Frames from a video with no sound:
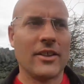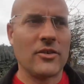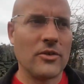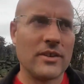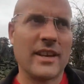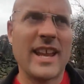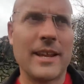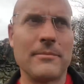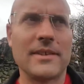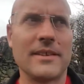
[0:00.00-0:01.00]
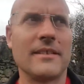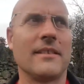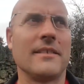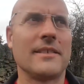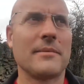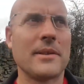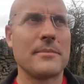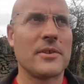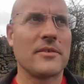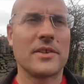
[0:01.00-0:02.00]
thrown to names, and
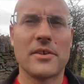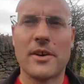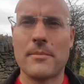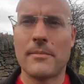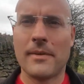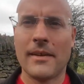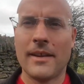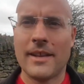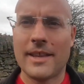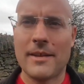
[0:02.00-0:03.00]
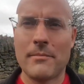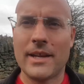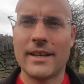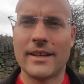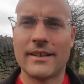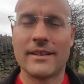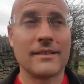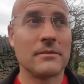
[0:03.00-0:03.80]
sometimes over time that meaning